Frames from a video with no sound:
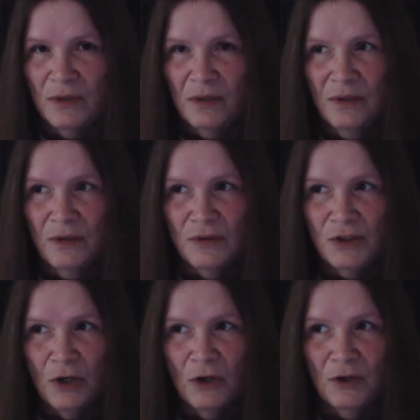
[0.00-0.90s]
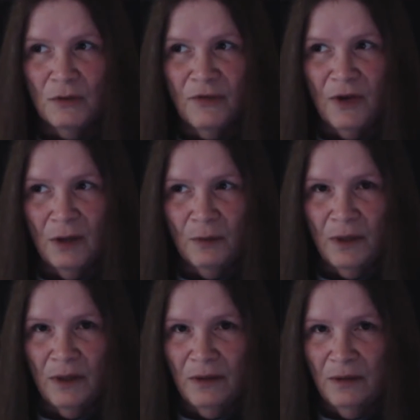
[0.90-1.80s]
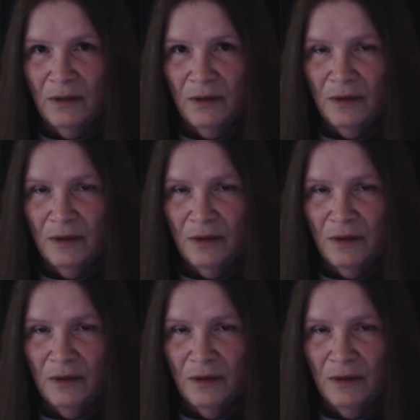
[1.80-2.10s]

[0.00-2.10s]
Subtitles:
You start following